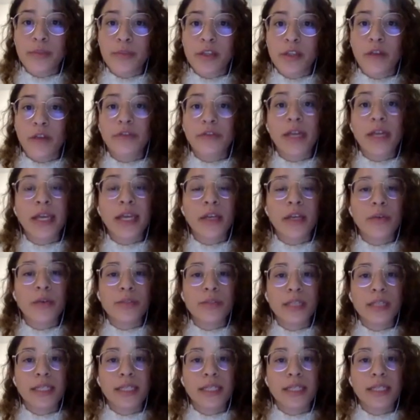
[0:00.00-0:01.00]
of
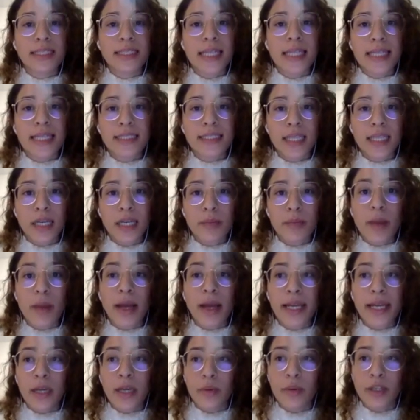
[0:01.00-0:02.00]
diagnosing dyslexia in
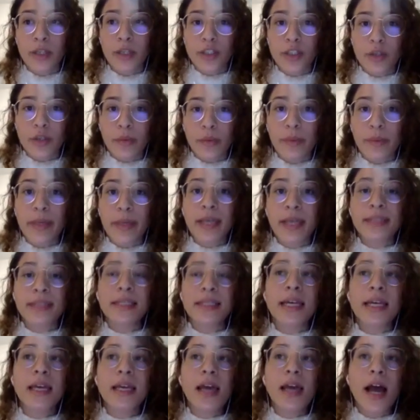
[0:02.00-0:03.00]
bilingual children, because
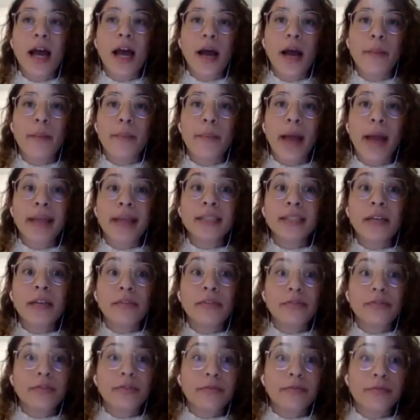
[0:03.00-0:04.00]
as
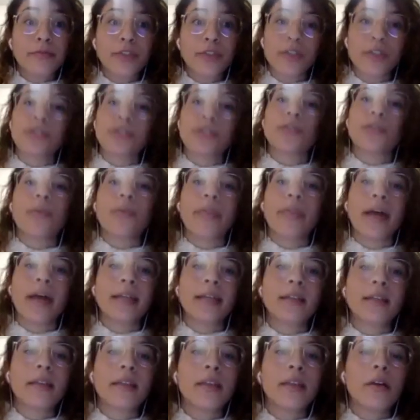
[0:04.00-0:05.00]
I've just shown,
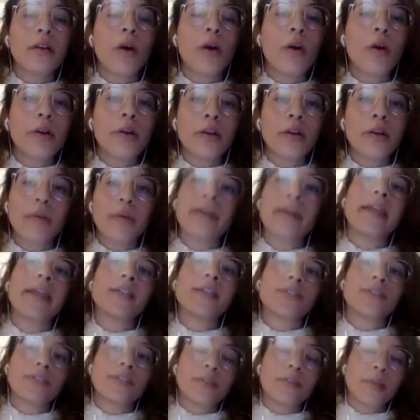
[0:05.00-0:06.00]
that there are
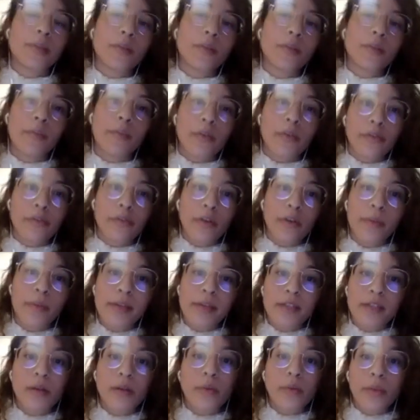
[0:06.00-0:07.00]
correlations between
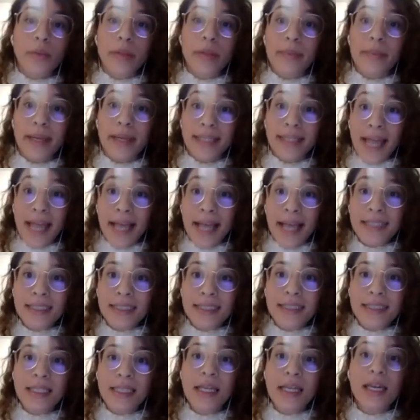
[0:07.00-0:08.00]
performance on rhythmic
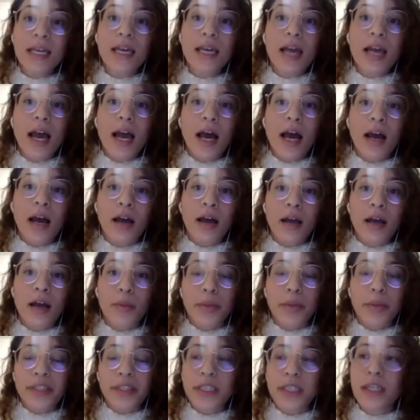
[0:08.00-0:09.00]
tasks,
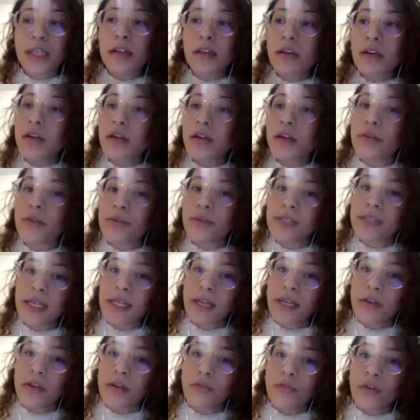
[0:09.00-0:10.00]
particularly those that
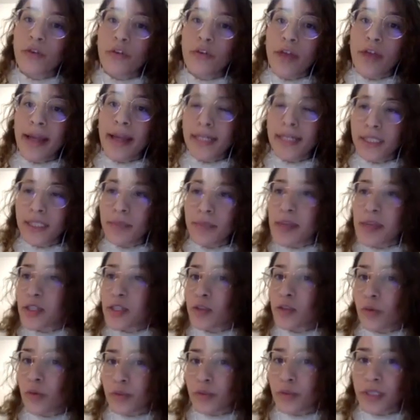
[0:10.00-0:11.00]
involve
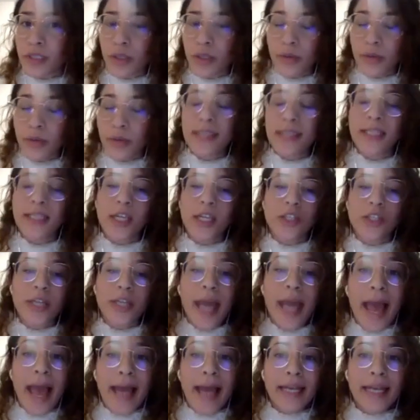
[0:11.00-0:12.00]
anticipation or synchronization,
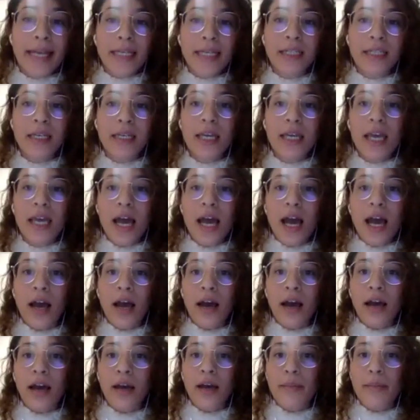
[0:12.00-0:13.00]
and
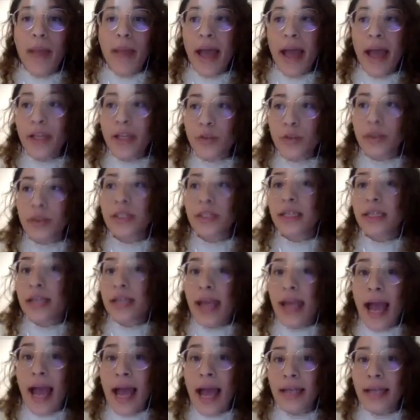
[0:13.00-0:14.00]
handwriting
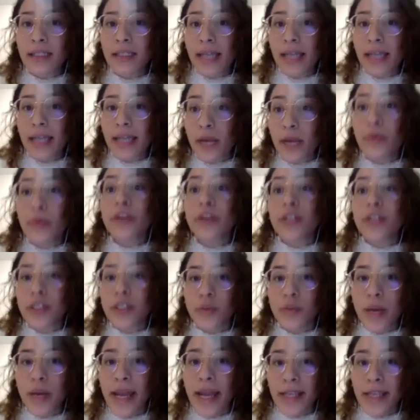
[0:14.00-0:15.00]
and language, as
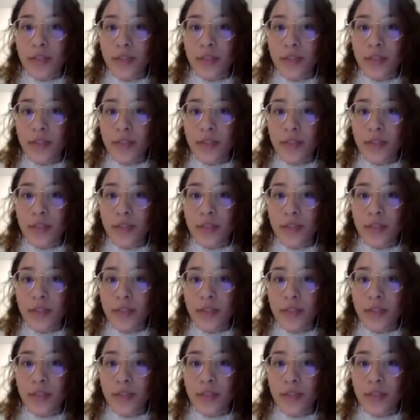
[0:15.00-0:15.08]
well as